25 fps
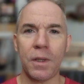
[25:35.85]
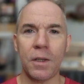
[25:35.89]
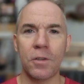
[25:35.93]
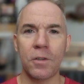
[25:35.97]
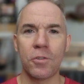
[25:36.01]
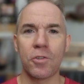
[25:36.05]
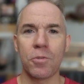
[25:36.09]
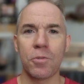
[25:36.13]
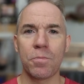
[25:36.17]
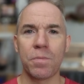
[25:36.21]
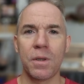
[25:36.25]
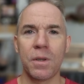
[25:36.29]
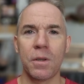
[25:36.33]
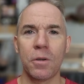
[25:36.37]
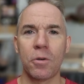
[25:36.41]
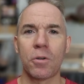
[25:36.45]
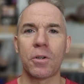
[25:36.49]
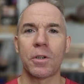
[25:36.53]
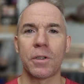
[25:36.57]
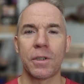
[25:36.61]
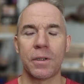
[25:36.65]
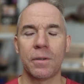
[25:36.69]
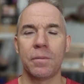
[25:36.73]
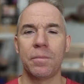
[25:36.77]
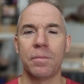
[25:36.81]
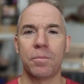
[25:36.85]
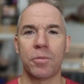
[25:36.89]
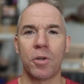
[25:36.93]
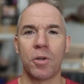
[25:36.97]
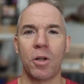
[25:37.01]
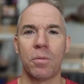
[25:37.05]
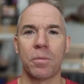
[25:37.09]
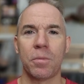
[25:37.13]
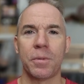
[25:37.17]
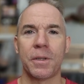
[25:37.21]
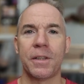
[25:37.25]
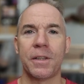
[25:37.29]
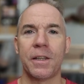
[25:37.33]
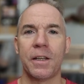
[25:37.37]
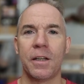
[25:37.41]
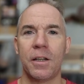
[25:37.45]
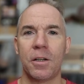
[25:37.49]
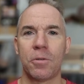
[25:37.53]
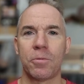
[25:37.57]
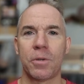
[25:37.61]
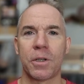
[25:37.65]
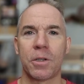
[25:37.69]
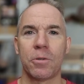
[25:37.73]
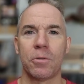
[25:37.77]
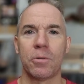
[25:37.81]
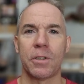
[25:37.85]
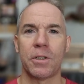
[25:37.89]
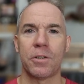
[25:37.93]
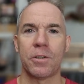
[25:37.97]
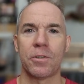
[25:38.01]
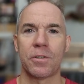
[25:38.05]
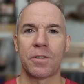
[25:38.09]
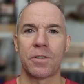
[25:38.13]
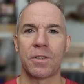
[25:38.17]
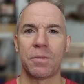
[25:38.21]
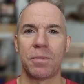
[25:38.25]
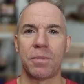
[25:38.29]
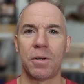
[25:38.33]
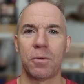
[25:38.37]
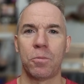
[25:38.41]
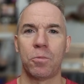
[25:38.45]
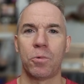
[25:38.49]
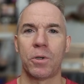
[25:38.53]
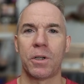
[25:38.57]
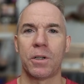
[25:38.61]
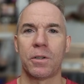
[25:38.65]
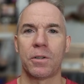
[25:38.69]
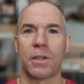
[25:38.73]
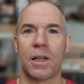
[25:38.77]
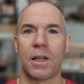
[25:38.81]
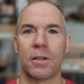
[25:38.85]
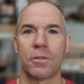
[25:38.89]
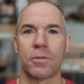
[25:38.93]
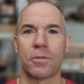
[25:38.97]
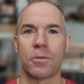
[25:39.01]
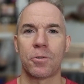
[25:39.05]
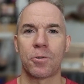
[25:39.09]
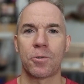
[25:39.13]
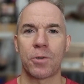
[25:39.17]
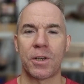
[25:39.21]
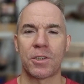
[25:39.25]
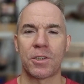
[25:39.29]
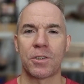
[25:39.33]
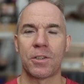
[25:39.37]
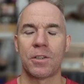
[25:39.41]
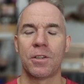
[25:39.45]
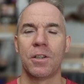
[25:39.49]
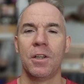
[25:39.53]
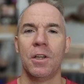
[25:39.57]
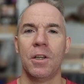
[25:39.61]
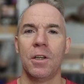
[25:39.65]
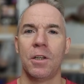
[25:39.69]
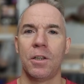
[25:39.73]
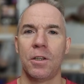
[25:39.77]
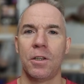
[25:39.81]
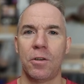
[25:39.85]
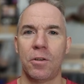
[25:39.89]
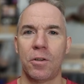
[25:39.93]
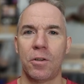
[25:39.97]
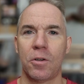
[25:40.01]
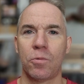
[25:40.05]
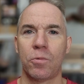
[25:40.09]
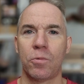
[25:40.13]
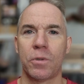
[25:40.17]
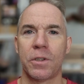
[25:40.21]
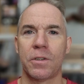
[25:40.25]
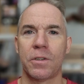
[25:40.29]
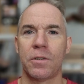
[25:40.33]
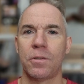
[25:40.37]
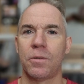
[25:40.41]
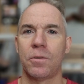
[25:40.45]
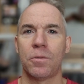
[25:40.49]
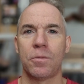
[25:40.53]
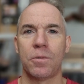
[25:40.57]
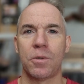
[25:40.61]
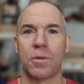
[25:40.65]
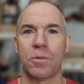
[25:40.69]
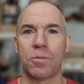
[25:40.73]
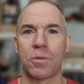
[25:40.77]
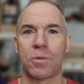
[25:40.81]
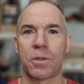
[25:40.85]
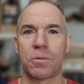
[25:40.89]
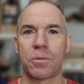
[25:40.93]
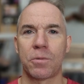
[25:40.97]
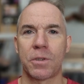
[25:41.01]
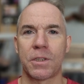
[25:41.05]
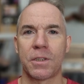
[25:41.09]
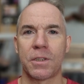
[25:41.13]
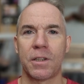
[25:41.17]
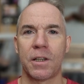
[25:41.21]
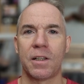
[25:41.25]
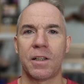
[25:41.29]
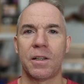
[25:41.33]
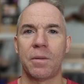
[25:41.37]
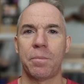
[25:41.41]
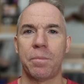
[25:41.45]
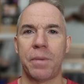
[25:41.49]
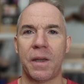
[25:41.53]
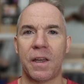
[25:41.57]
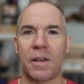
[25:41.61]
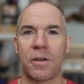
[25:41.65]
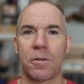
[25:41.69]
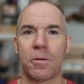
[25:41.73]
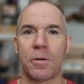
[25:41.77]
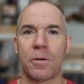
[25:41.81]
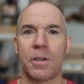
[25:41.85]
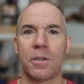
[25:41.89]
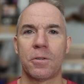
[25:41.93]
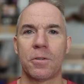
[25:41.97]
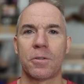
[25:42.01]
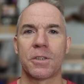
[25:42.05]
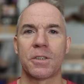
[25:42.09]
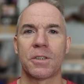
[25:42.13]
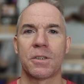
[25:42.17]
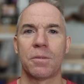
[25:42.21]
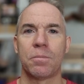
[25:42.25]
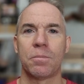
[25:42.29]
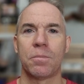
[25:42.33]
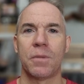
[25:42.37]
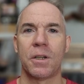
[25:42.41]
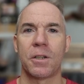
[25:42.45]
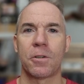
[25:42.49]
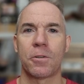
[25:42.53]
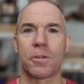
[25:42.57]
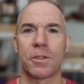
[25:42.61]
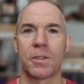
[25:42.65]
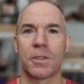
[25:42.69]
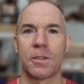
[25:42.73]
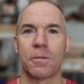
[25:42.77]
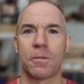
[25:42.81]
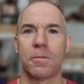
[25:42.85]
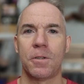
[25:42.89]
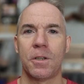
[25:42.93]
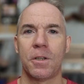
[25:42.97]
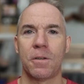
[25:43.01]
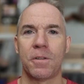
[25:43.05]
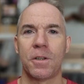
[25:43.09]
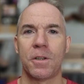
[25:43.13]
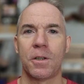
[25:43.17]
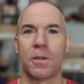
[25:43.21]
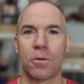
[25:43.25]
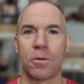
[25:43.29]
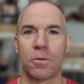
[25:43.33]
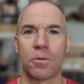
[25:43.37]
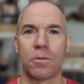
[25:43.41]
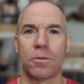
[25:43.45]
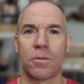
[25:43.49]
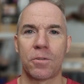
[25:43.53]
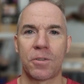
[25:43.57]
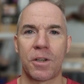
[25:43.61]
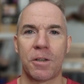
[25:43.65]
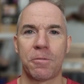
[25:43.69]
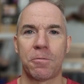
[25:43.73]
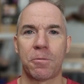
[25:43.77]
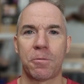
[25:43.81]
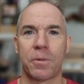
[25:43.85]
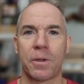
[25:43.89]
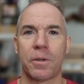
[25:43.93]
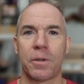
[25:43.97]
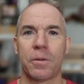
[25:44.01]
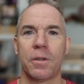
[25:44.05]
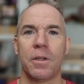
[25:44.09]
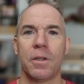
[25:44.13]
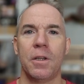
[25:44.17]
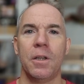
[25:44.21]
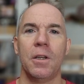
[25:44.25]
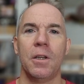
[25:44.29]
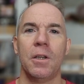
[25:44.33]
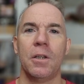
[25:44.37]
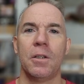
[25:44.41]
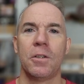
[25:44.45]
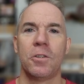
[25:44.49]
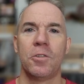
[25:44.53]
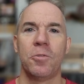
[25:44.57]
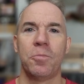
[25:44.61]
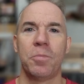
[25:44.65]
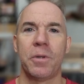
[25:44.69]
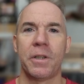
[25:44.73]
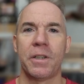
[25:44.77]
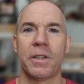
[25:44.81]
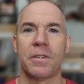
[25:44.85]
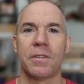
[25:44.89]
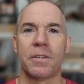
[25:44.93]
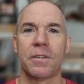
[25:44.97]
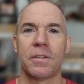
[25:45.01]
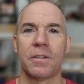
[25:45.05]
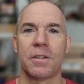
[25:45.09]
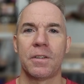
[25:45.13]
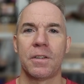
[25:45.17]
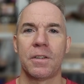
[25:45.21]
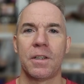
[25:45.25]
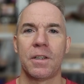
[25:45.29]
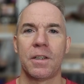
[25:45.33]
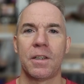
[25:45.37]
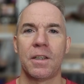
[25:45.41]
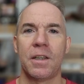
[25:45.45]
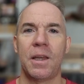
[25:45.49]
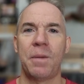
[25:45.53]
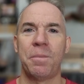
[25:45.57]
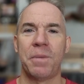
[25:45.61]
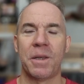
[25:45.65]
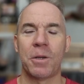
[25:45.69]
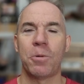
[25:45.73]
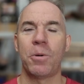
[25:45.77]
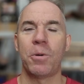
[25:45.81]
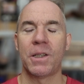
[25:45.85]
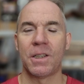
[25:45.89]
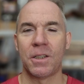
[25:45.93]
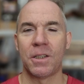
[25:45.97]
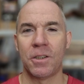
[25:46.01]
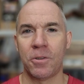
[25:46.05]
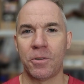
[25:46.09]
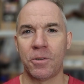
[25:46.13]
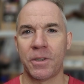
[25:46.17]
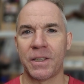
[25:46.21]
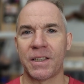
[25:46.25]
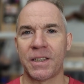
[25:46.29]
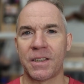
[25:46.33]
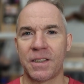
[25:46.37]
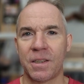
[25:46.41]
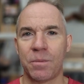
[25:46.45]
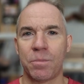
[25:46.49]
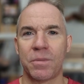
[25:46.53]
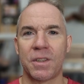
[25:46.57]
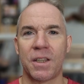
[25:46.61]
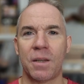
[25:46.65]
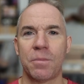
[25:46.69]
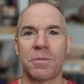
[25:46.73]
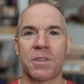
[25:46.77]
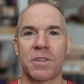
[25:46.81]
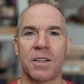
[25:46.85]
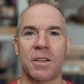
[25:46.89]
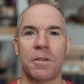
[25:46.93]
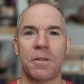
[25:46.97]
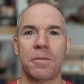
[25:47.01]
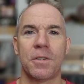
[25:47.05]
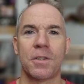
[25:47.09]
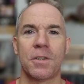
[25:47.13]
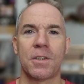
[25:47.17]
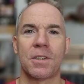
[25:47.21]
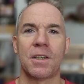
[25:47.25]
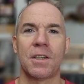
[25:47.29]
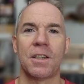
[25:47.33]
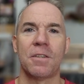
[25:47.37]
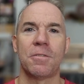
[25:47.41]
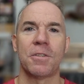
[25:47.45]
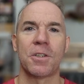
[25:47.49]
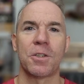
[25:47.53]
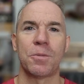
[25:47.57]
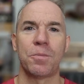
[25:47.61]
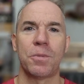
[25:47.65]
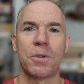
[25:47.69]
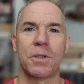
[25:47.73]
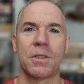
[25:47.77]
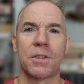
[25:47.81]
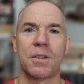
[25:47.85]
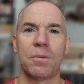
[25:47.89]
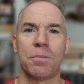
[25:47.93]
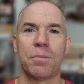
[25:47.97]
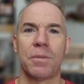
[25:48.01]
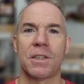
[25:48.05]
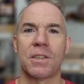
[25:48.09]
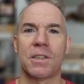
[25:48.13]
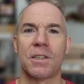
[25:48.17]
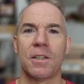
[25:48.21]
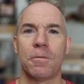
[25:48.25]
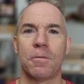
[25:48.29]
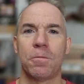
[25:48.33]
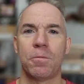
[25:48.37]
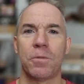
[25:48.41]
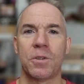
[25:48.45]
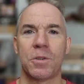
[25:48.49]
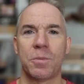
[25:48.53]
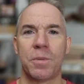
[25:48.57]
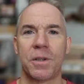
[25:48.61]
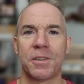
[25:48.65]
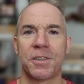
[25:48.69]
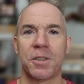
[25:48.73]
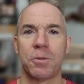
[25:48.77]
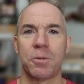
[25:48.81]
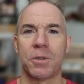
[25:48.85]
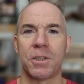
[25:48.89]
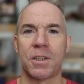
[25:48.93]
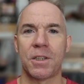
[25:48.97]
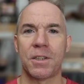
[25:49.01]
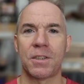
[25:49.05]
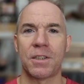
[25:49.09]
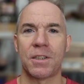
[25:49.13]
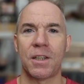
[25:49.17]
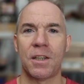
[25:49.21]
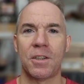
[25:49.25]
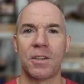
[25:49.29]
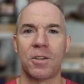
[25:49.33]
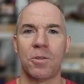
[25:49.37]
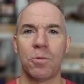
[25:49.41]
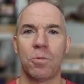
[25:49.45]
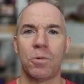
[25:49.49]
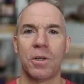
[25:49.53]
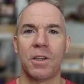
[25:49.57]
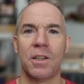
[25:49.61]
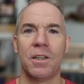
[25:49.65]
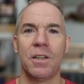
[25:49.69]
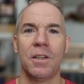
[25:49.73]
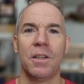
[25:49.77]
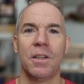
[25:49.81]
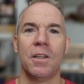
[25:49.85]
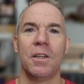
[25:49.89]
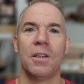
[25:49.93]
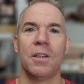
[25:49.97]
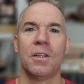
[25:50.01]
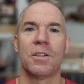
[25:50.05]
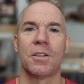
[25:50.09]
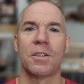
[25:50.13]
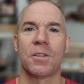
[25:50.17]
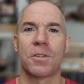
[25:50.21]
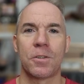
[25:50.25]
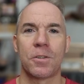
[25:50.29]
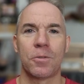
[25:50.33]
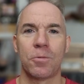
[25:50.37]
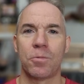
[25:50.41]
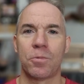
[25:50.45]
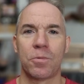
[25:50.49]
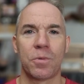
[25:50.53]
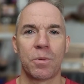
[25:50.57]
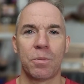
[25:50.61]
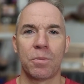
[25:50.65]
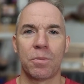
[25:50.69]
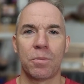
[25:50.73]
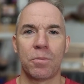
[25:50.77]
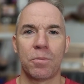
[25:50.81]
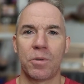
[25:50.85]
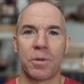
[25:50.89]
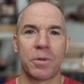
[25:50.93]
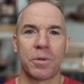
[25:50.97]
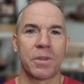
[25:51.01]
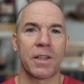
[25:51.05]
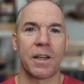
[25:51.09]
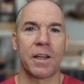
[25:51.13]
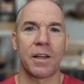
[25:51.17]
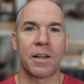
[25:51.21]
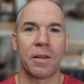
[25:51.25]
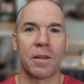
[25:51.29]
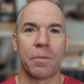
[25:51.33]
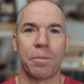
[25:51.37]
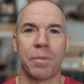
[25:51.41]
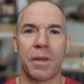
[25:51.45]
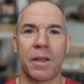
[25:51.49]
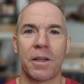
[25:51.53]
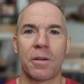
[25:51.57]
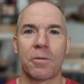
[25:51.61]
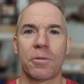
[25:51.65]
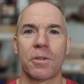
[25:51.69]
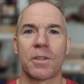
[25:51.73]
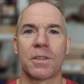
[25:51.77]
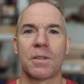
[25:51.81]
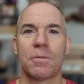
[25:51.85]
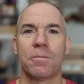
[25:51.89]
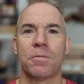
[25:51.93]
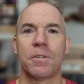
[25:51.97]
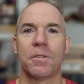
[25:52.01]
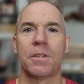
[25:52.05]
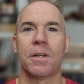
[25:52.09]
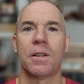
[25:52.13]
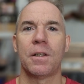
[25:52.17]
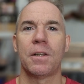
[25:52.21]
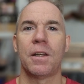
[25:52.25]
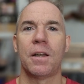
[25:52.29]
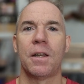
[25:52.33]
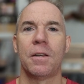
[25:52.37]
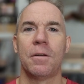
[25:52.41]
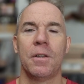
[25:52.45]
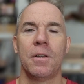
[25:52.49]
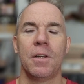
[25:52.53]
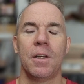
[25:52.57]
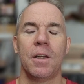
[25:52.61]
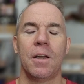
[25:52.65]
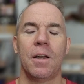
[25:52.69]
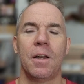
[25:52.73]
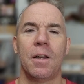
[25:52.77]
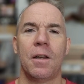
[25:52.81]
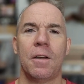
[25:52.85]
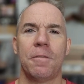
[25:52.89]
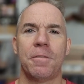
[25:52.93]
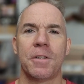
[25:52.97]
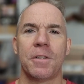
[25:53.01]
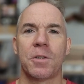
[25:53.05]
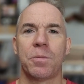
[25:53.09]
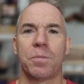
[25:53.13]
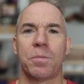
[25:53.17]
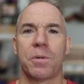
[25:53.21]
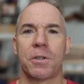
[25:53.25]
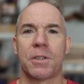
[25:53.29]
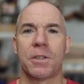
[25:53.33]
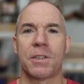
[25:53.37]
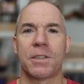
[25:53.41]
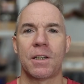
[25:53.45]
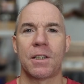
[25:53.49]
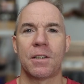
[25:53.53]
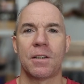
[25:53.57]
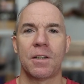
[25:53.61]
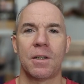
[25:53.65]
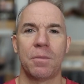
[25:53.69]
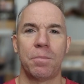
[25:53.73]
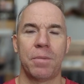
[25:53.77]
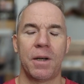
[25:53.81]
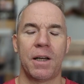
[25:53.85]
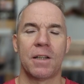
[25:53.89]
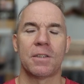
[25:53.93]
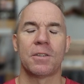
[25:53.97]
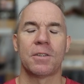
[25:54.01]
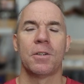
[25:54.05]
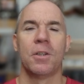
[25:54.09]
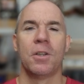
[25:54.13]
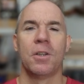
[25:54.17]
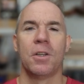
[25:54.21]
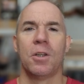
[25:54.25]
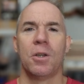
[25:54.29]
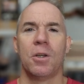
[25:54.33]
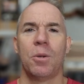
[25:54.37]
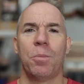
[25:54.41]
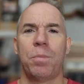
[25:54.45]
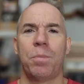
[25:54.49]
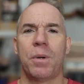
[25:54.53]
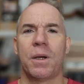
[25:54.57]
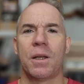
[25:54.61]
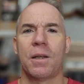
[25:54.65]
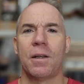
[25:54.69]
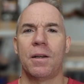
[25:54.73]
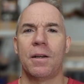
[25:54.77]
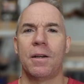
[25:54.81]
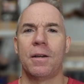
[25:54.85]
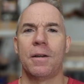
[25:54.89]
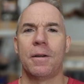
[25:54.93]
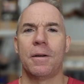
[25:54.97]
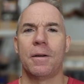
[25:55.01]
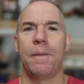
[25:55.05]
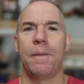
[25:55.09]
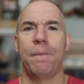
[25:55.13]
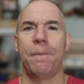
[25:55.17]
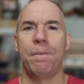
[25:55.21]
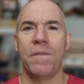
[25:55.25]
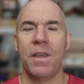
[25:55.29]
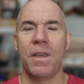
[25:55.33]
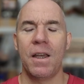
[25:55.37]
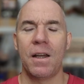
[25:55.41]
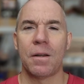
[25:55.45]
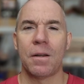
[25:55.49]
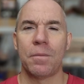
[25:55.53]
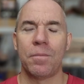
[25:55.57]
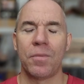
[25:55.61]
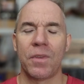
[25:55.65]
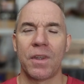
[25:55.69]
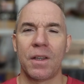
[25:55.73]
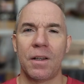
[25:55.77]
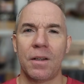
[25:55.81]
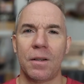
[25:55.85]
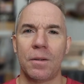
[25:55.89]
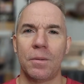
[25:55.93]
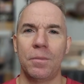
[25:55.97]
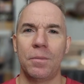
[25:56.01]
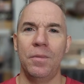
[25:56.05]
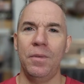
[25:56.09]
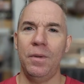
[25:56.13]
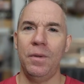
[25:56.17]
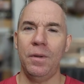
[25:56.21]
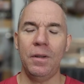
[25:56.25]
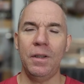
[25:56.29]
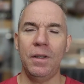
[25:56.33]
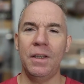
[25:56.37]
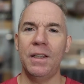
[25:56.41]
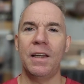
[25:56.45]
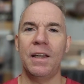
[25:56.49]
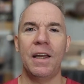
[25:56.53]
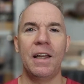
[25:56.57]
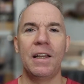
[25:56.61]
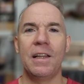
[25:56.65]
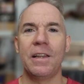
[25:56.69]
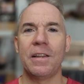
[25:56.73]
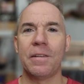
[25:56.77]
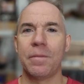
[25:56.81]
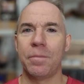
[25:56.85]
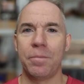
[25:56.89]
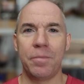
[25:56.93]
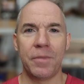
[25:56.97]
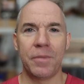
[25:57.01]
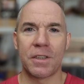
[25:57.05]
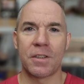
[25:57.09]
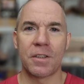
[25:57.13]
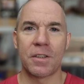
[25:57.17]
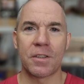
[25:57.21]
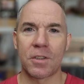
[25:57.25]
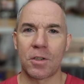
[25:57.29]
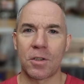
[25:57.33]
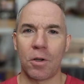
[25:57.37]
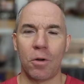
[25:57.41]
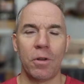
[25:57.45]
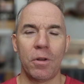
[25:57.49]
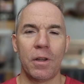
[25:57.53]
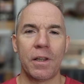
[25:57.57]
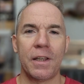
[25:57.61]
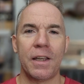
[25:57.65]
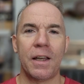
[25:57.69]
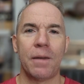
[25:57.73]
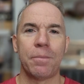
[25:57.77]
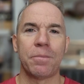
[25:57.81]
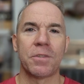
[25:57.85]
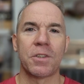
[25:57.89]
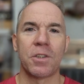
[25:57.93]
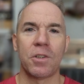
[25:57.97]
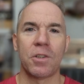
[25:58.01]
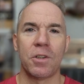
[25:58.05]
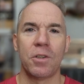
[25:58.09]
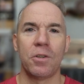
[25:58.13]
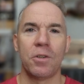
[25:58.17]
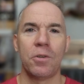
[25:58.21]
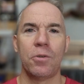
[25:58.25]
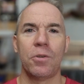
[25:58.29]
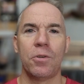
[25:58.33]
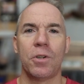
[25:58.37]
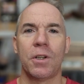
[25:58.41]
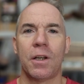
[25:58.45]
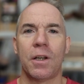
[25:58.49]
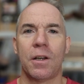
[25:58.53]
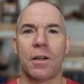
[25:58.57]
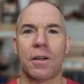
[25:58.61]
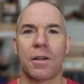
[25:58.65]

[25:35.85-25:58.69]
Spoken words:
should be, or probably there are regulations about where and how to trash it. You know, when you want to recycle a battery or some other stuff, you have to go and drive around to places, and it can be quite annoying. Sometimes I have to say I've experienced that myself, especially when they send you away just to recycle a battery or something like that. I've experienced that in the past. But yeah, this is totally up to you.